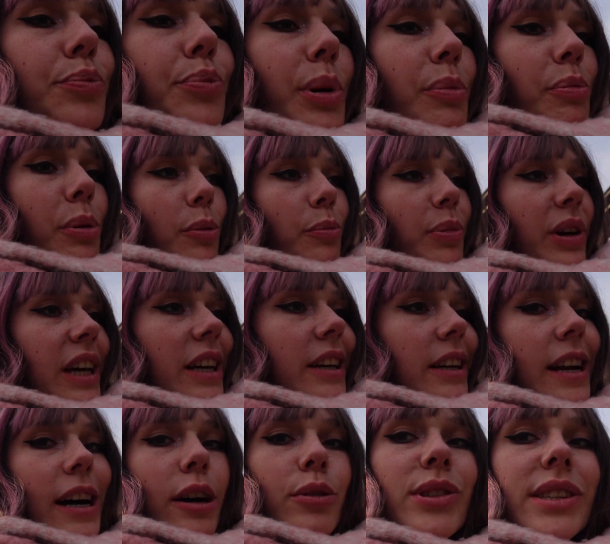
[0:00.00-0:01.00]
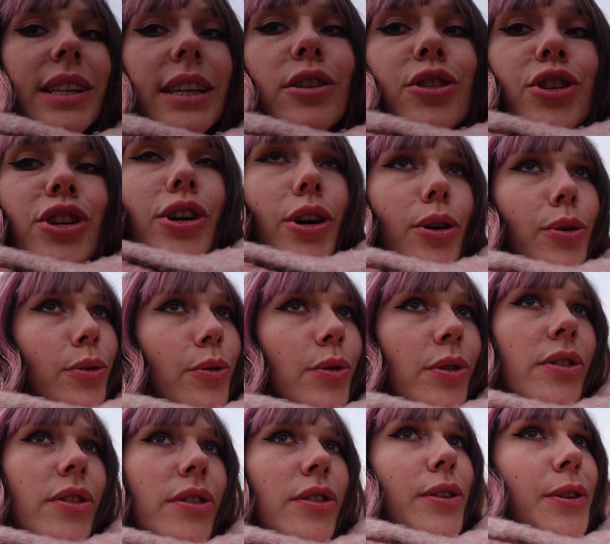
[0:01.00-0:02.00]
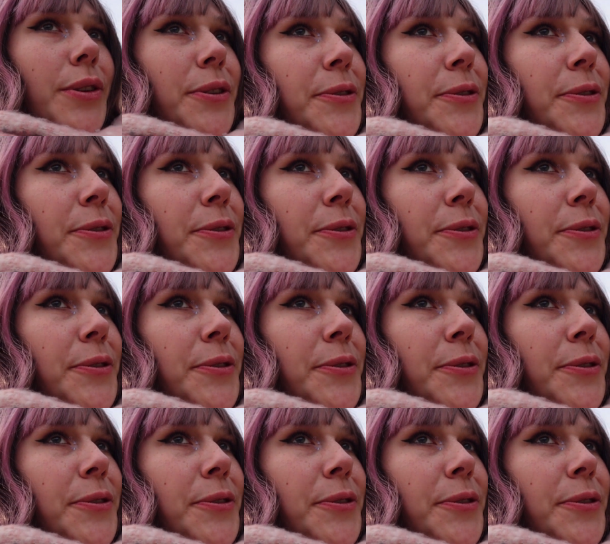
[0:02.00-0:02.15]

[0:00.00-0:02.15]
people be announcing shows.